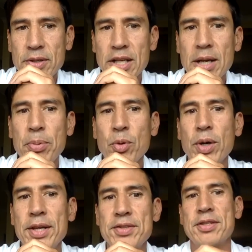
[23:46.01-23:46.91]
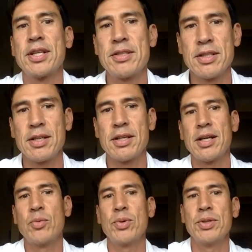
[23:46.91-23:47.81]
a couple ways that uh,
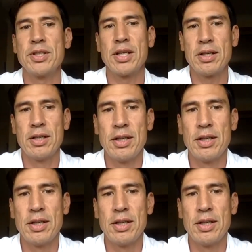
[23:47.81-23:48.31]
I would uh,